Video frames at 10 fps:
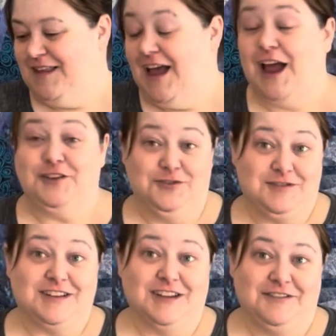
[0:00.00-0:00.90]
I
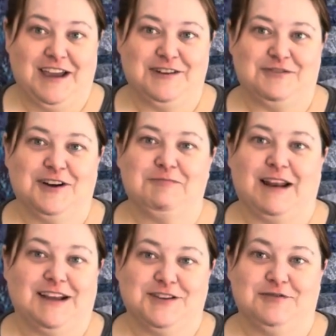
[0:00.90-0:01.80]
used to love handwork, but
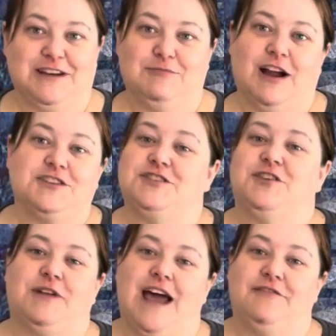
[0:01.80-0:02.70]
I don't anymore. I just
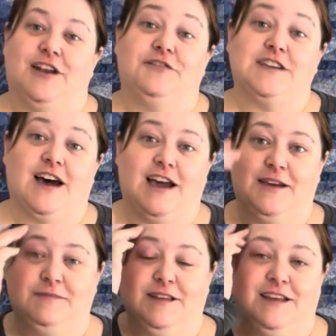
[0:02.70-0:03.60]
don't have enough
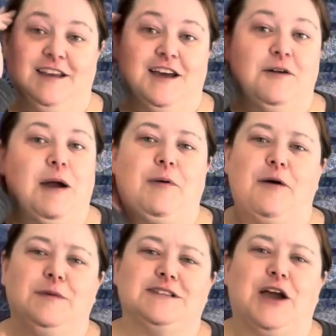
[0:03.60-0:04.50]
time. My
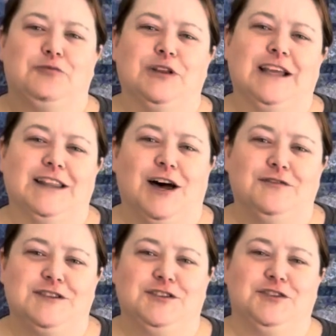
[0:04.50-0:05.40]
problem is I really
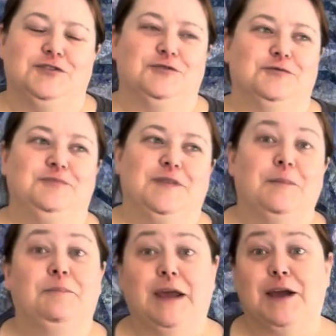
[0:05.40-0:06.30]
love to do
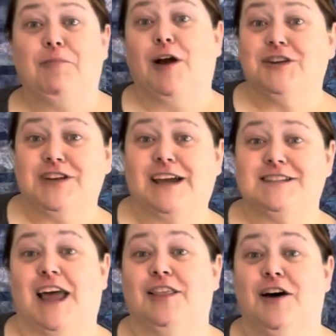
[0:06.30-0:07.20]
big projects.
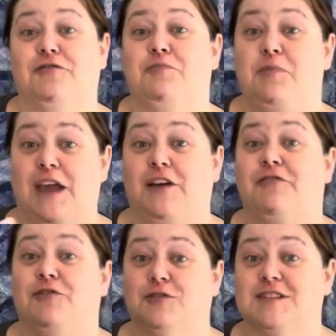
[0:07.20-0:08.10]
I love big
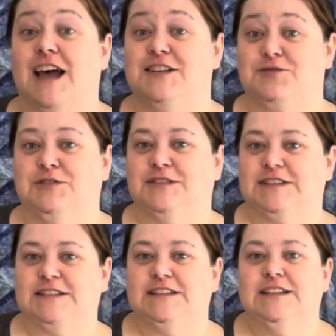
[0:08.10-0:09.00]
full-size
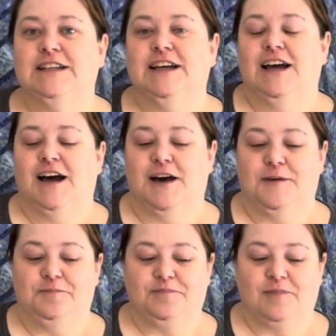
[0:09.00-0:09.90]
quilts. And